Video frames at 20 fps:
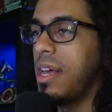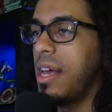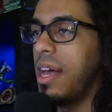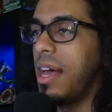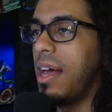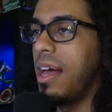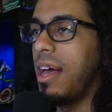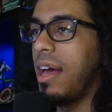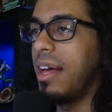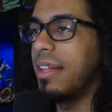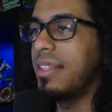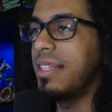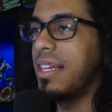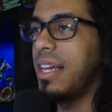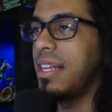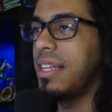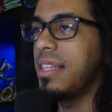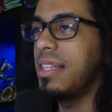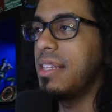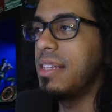at the end
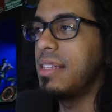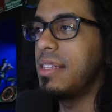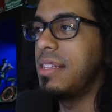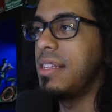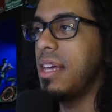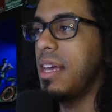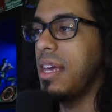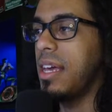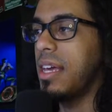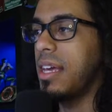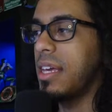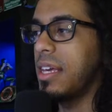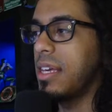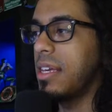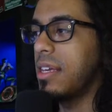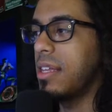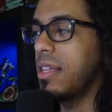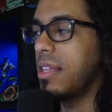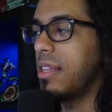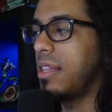of the day,
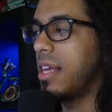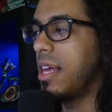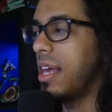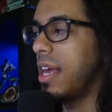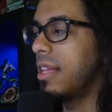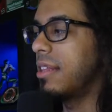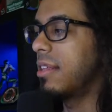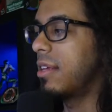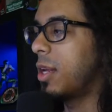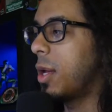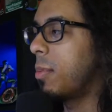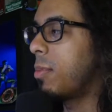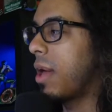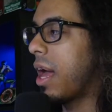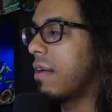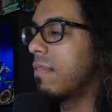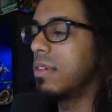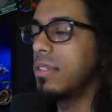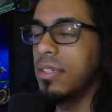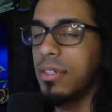they ended up
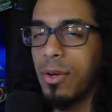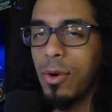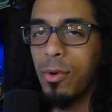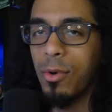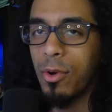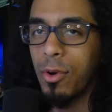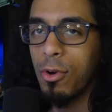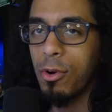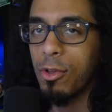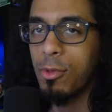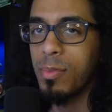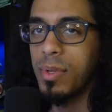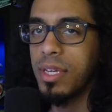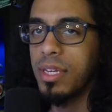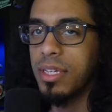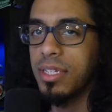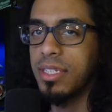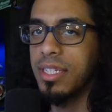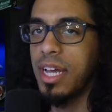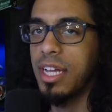having to go to Earth
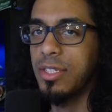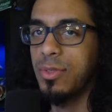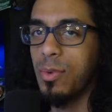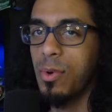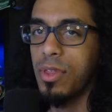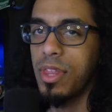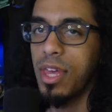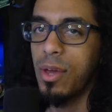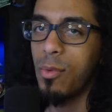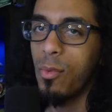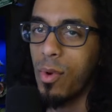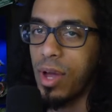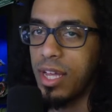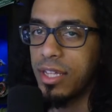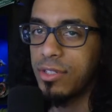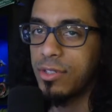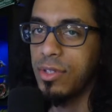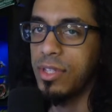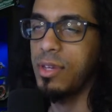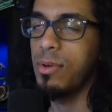because that's where they went.
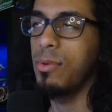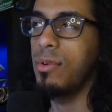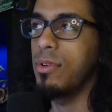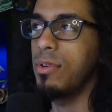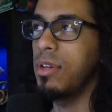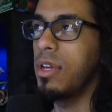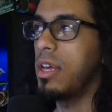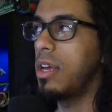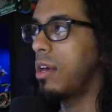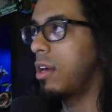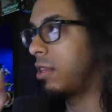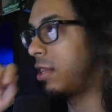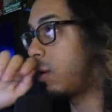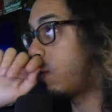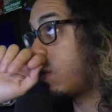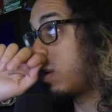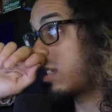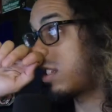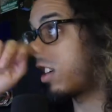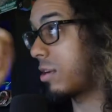So they were they
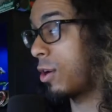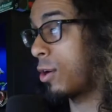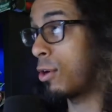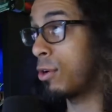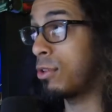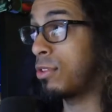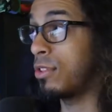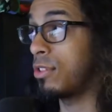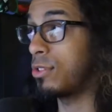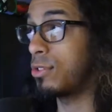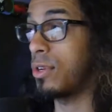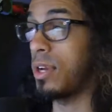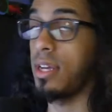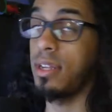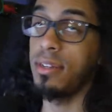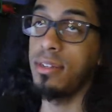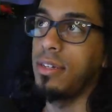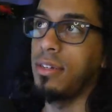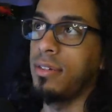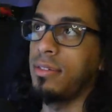went to Earth to try
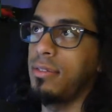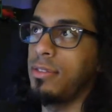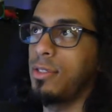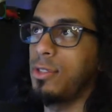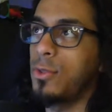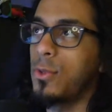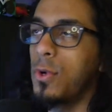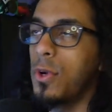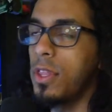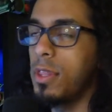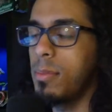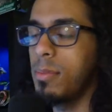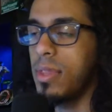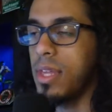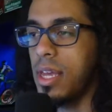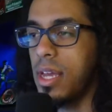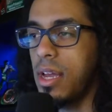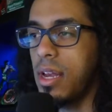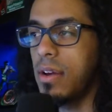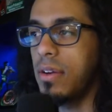to destroy them
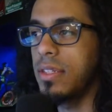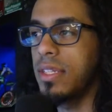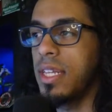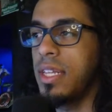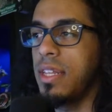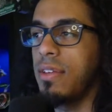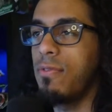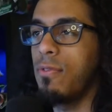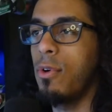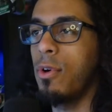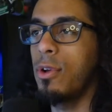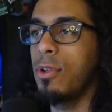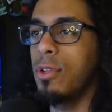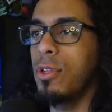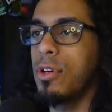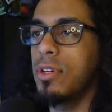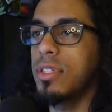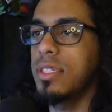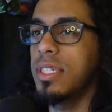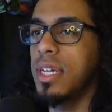there, and then they fought
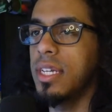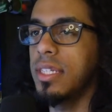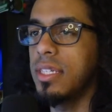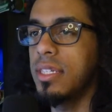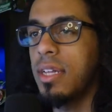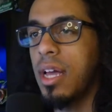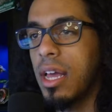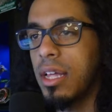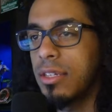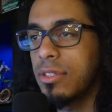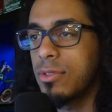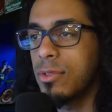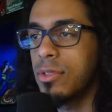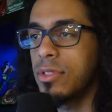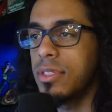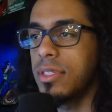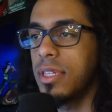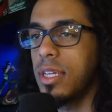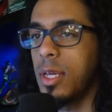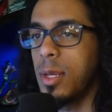alongside the dinosaurs
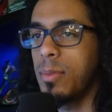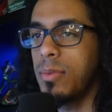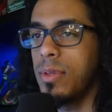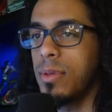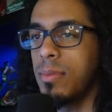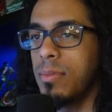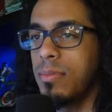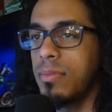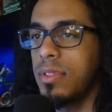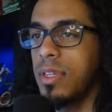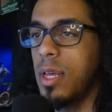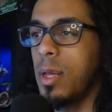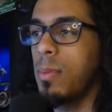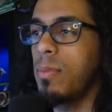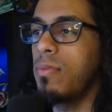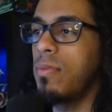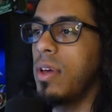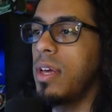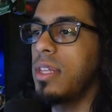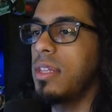to help them to help
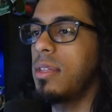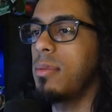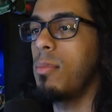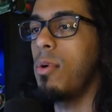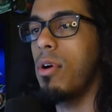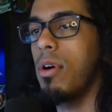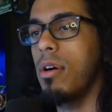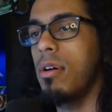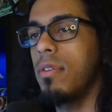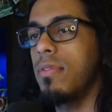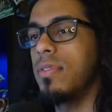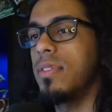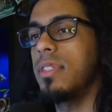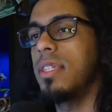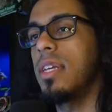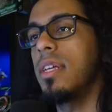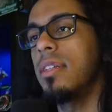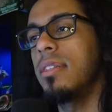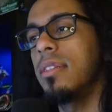fight them off, and then